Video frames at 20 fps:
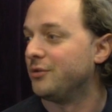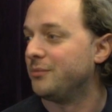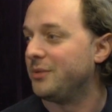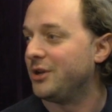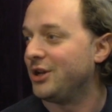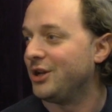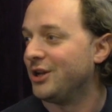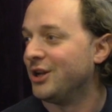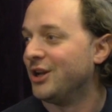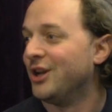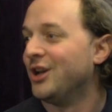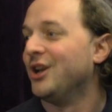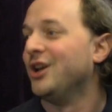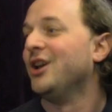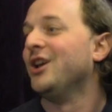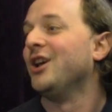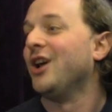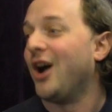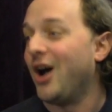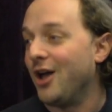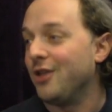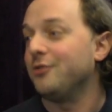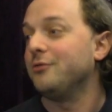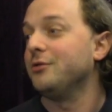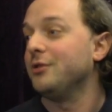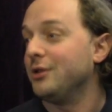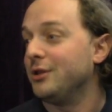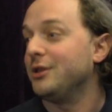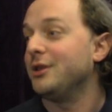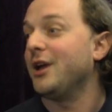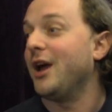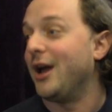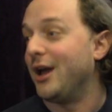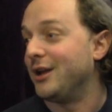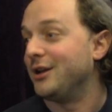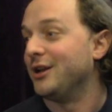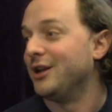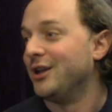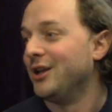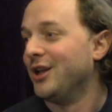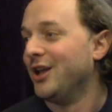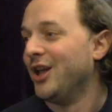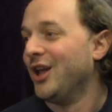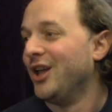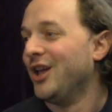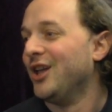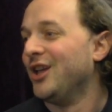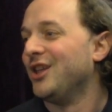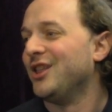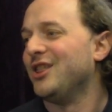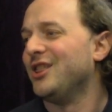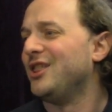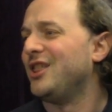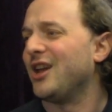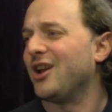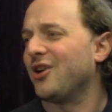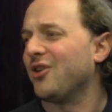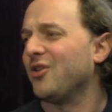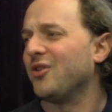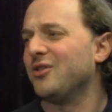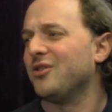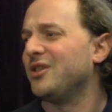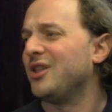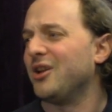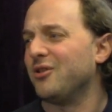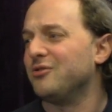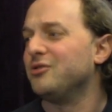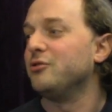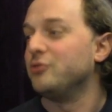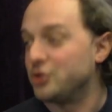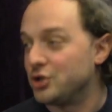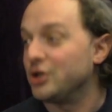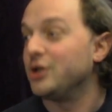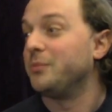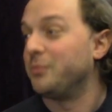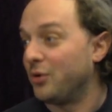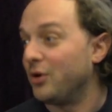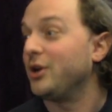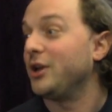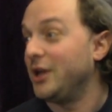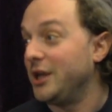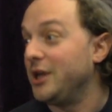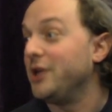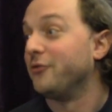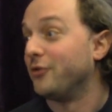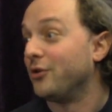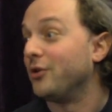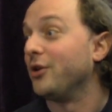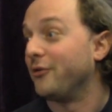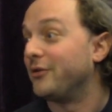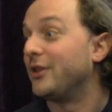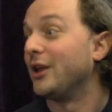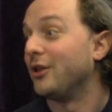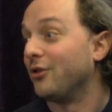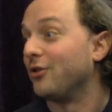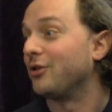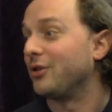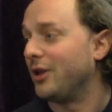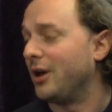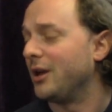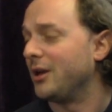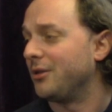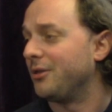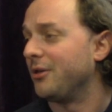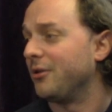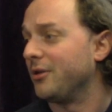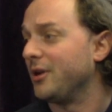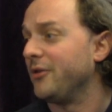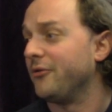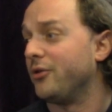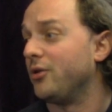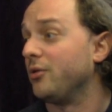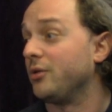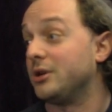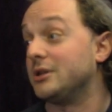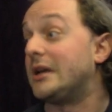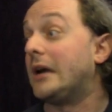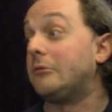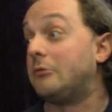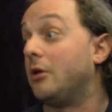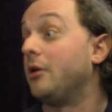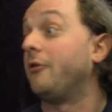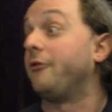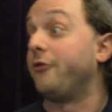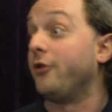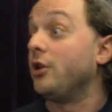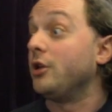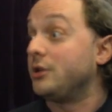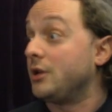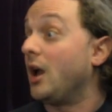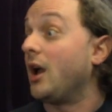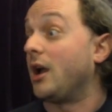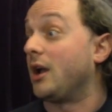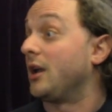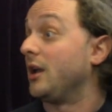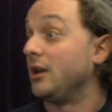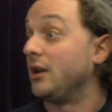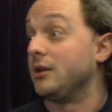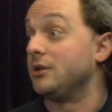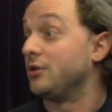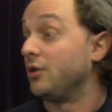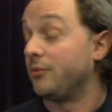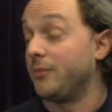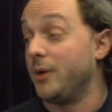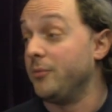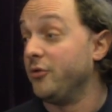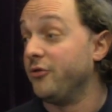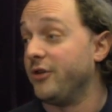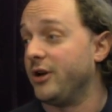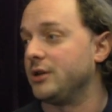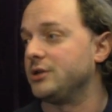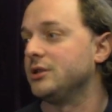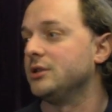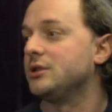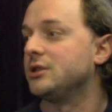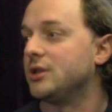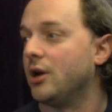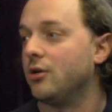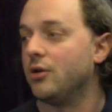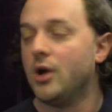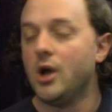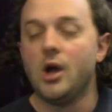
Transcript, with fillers: be, other than that, They're, they're usually pretty evil if they look like they're evil, because I want a full attack, and it mm-hmm. took my move action. So